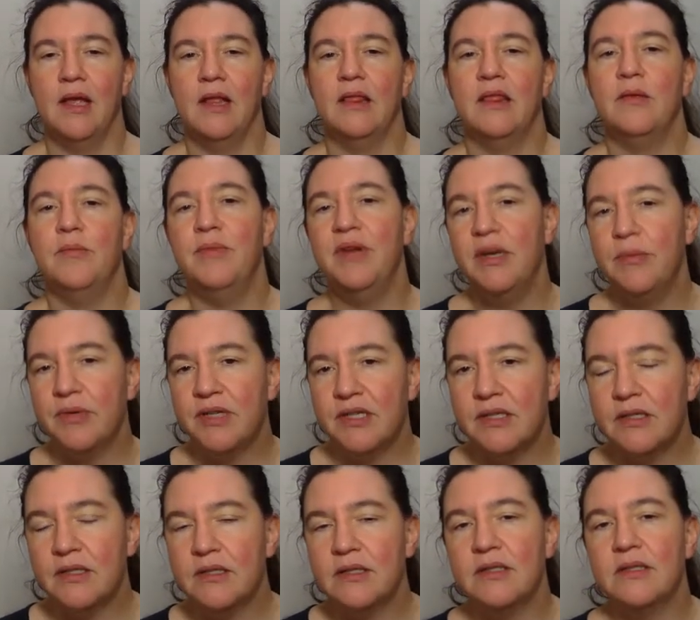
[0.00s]
The minimum
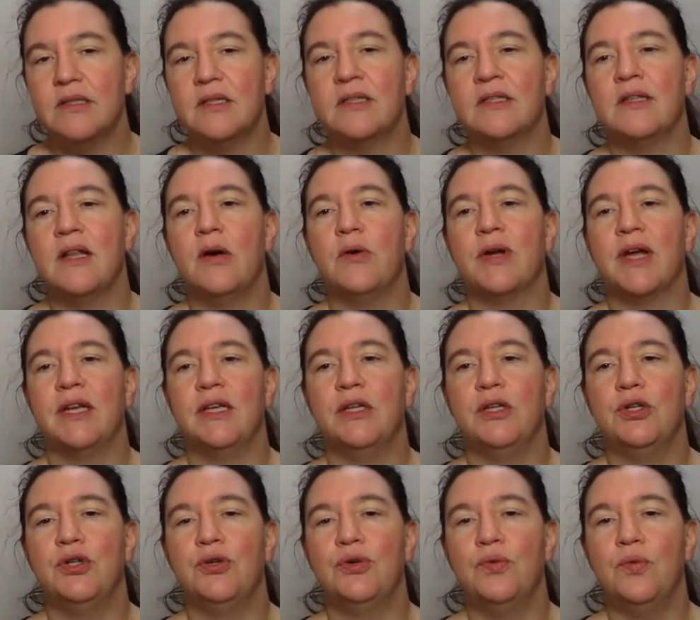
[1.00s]
distance is now
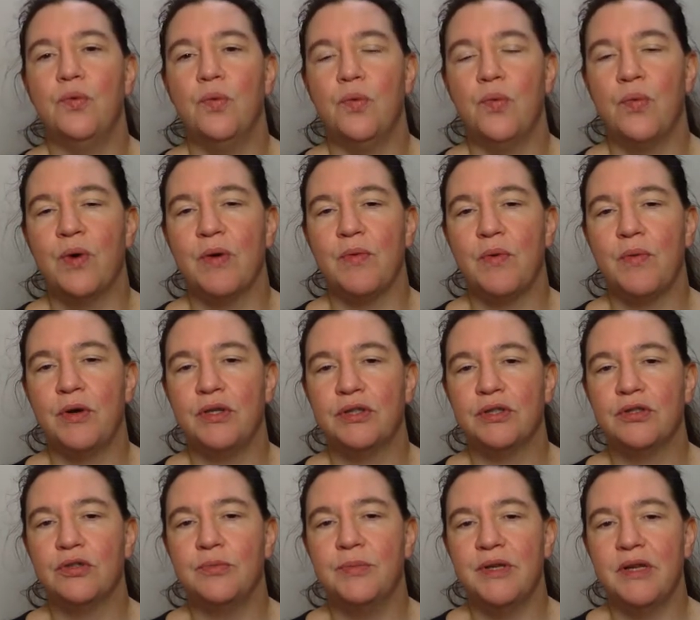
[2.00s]
getting to where we want
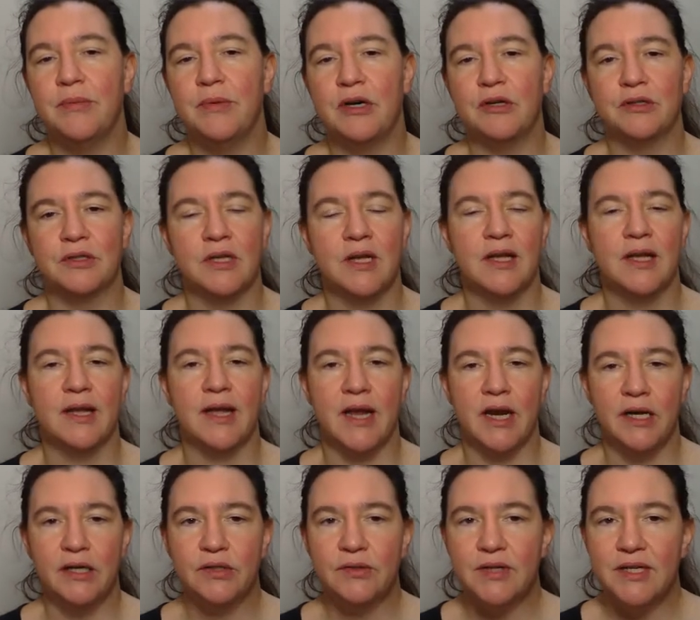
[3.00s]
it to be about
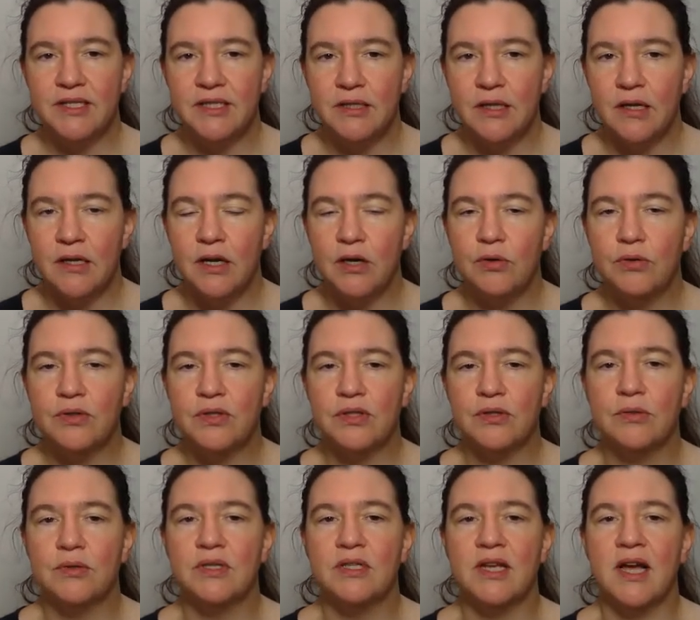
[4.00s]
characterizing a code.
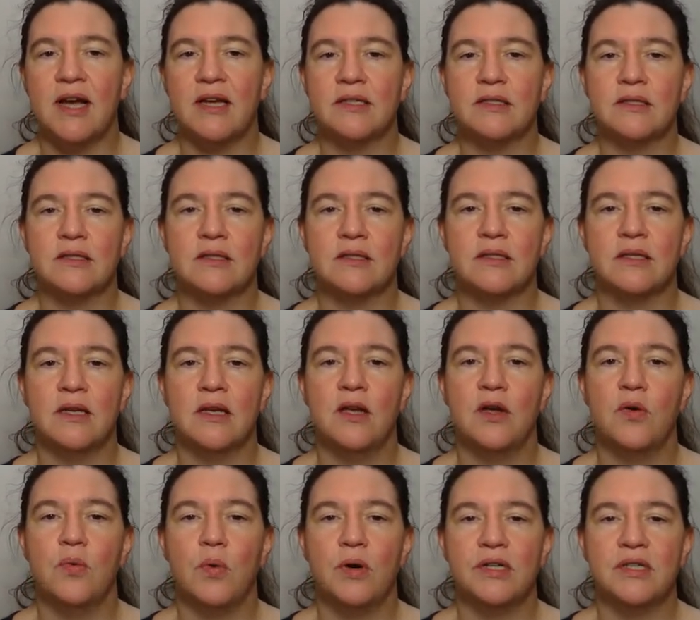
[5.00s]
So it asks,
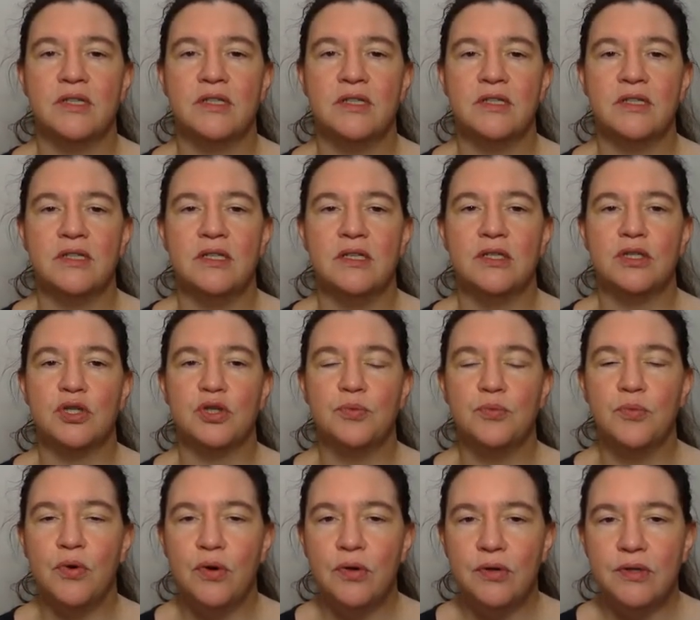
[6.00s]
what is the
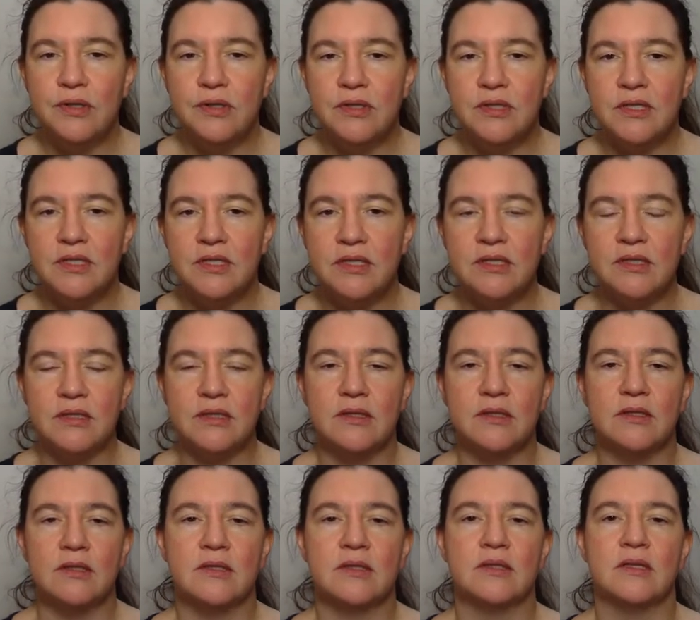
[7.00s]
smallest
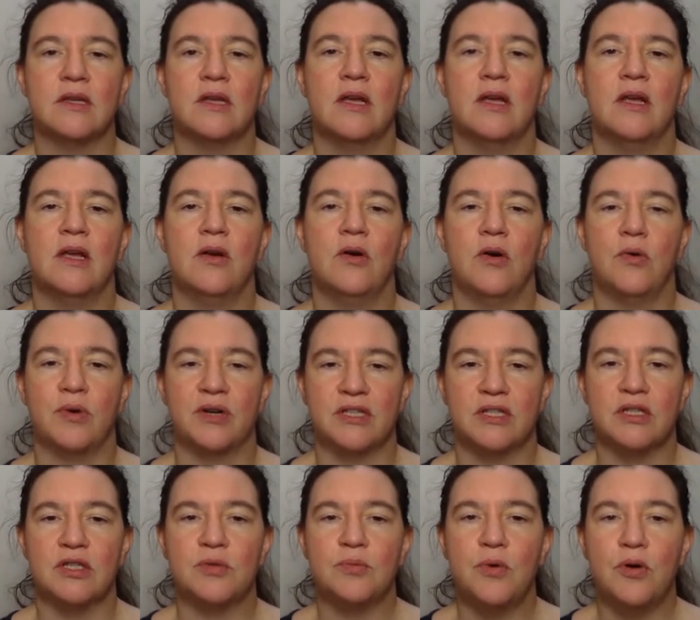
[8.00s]
distance, or what is
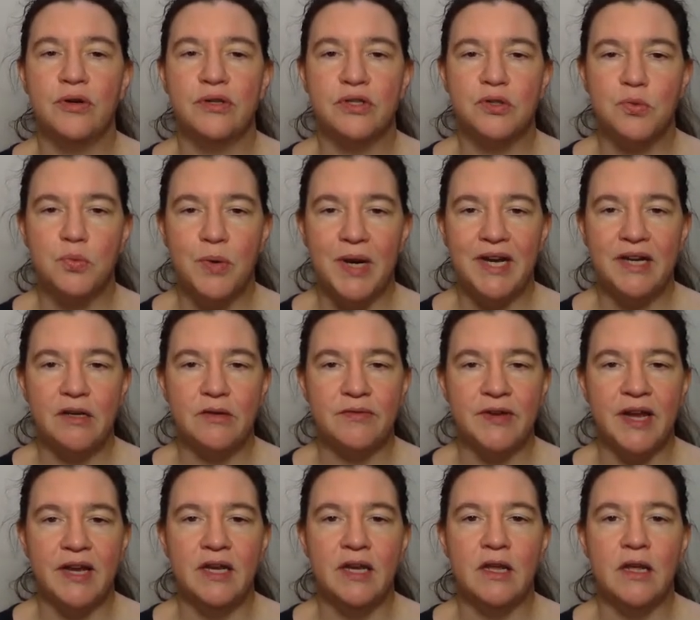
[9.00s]
the smallest weight of
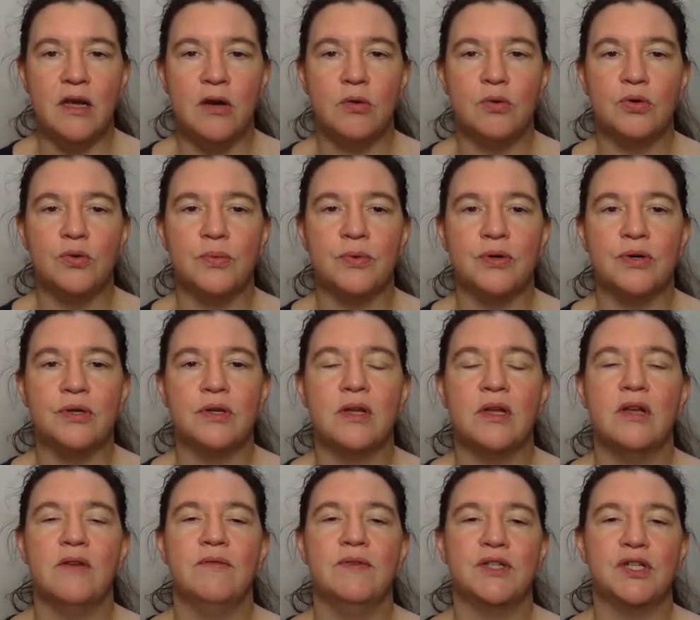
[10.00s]
any code word
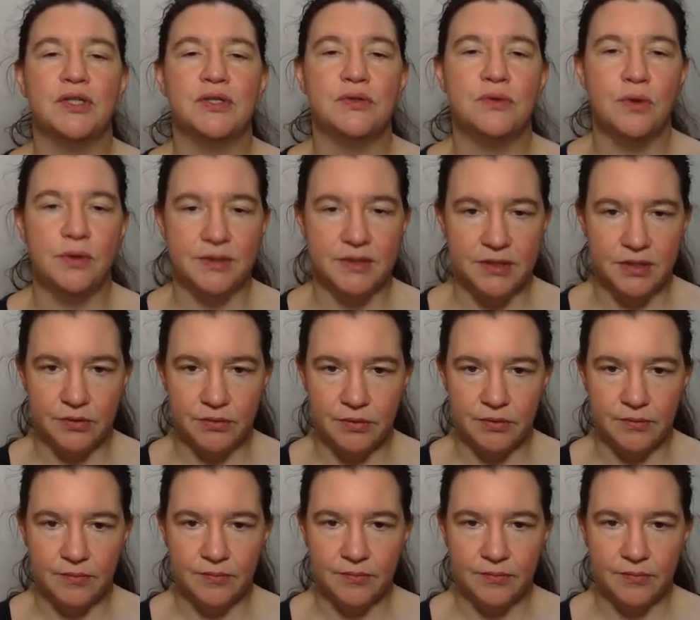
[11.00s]
which is non-zero?